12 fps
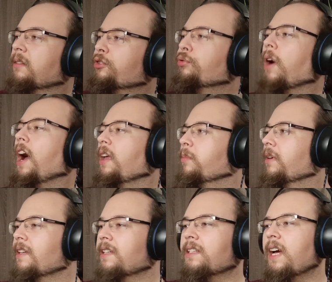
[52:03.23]
tribe
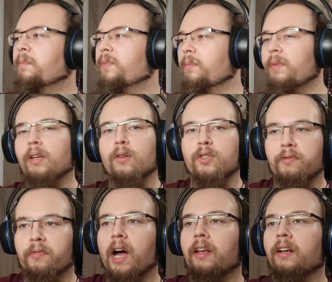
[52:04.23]
is happy because
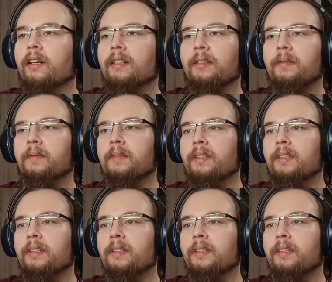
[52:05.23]
fire.